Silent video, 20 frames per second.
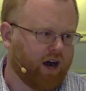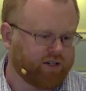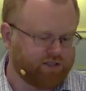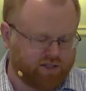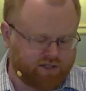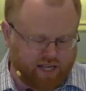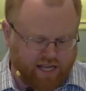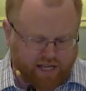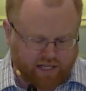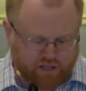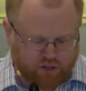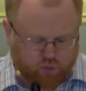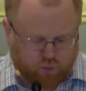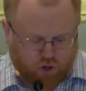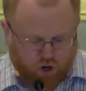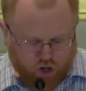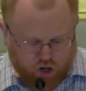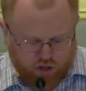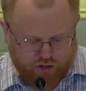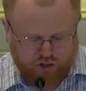sins were
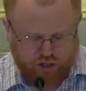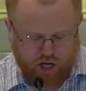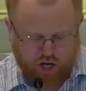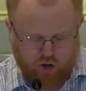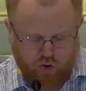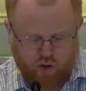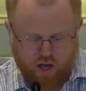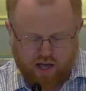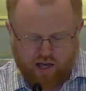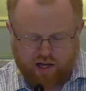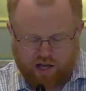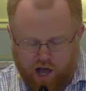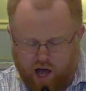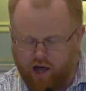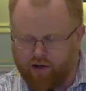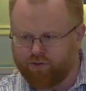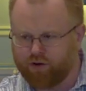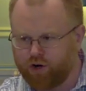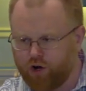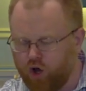also
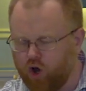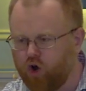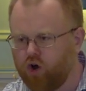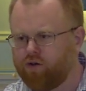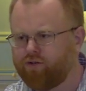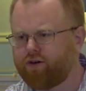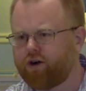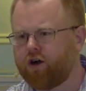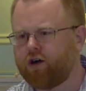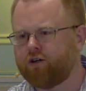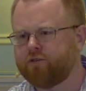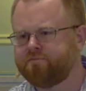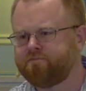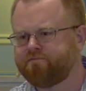covered over.